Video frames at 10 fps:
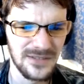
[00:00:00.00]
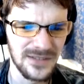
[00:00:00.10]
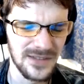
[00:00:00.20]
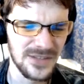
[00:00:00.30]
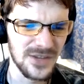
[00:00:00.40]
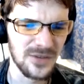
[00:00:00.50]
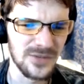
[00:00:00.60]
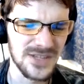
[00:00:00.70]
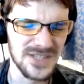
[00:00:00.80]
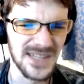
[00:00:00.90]
you know,
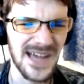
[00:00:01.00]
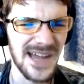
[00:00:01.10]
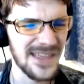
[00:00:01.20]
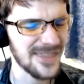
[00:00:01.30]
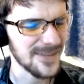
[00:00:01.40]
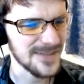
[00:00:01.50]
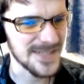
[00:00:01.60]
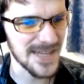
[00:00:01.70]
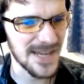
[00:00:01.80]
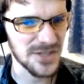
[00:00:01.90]
he's live,
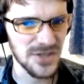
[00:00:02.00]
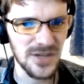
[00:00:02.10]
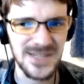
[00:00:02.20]
he's agile,